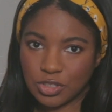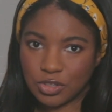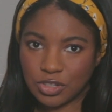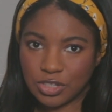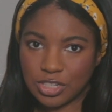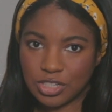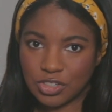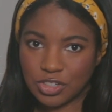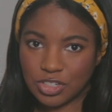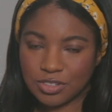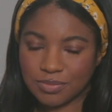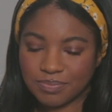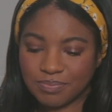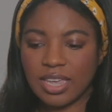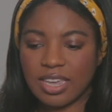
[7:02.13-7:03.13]
circulation.
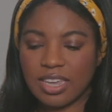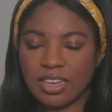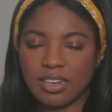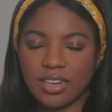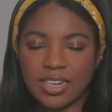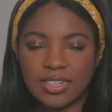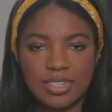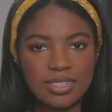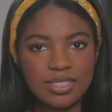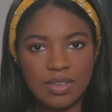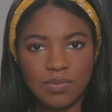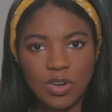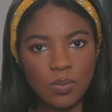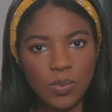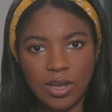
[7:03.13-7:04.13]
In
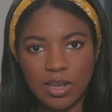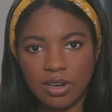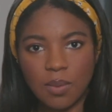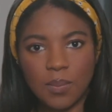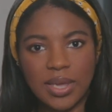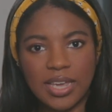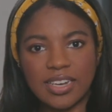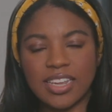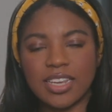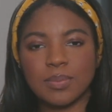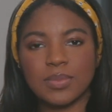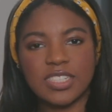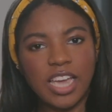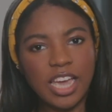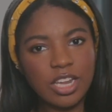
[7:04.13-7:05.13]
1971, a man
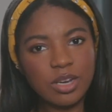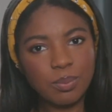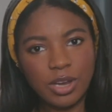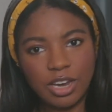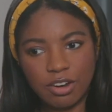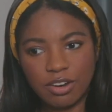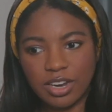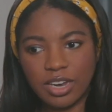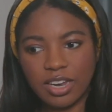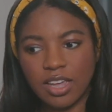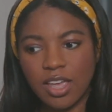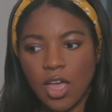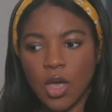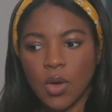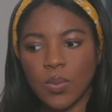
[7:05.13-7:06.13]
named Ted Perry
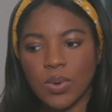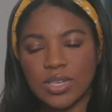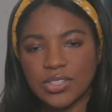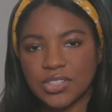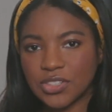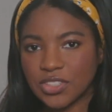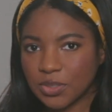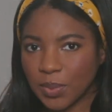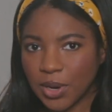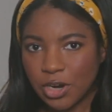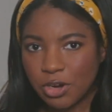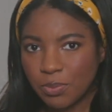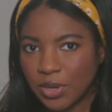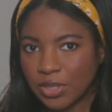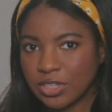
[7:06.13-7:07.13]
was
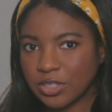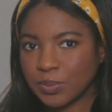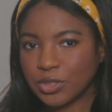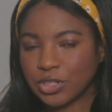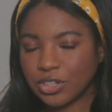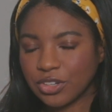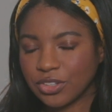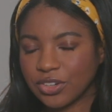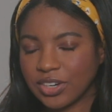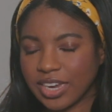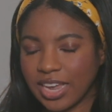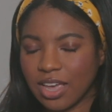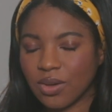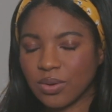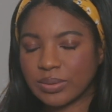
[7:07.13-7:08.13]
inspired by this particular
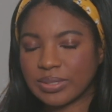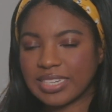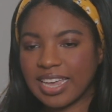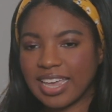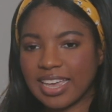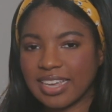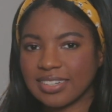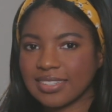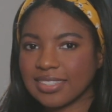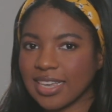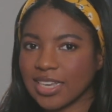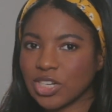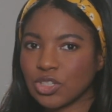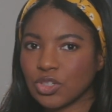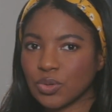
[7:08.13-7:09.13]
account and
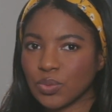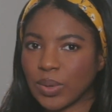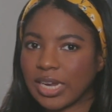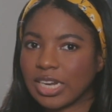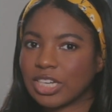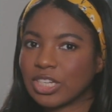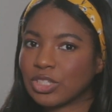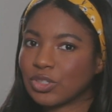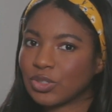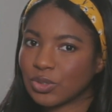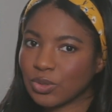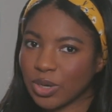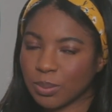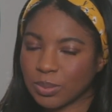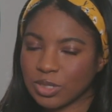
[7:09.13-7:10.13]
decided to write a
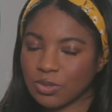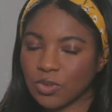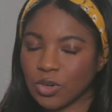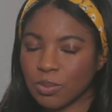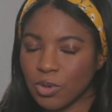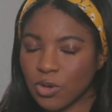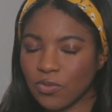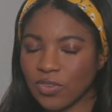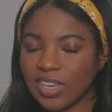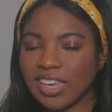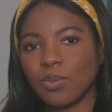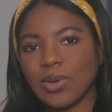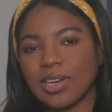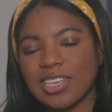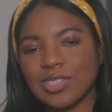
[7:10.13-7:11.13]
script for a movie.
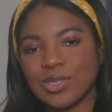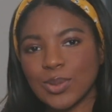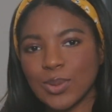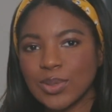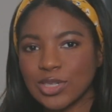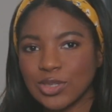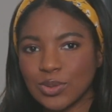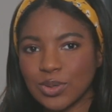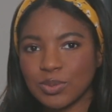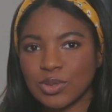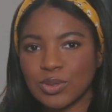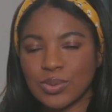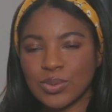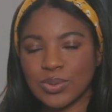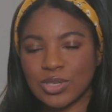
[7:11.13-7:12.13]
When he sold his script
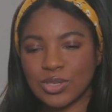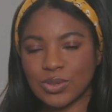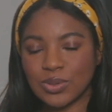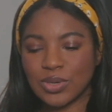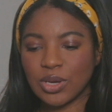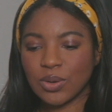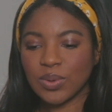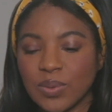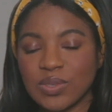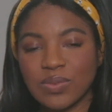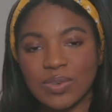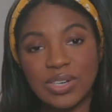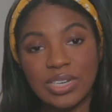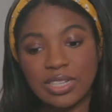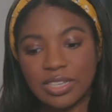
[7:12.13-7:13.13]
to the studio, he was
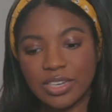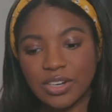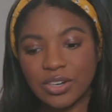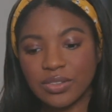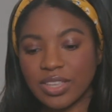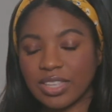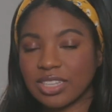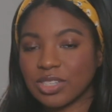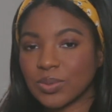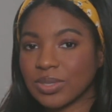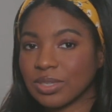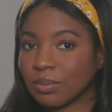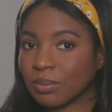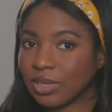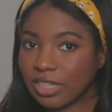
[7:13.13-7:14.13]
very clear that this
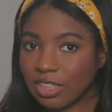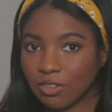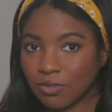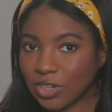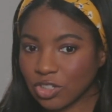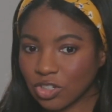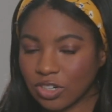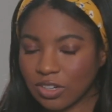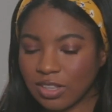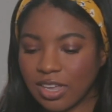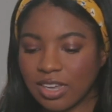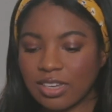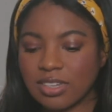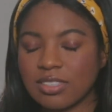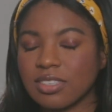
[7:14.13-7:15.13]
was completely
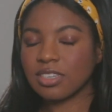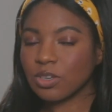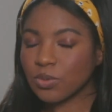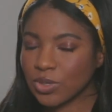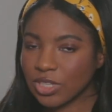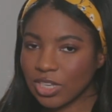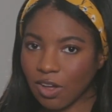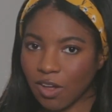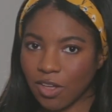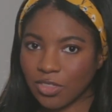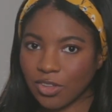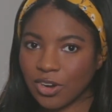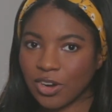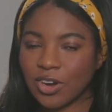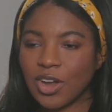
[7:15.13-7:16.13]
fictionalized. He was the
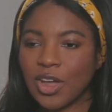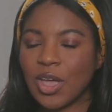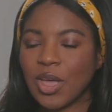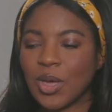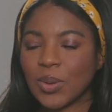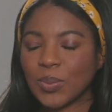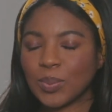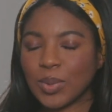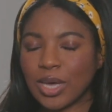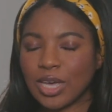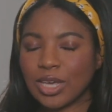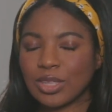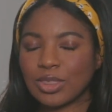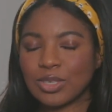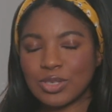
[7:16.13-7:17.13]
author,
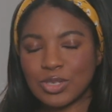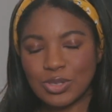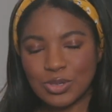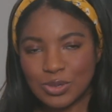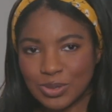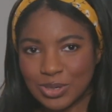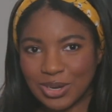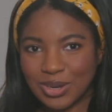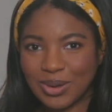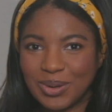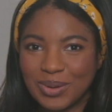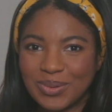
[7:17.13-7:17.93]
but the studio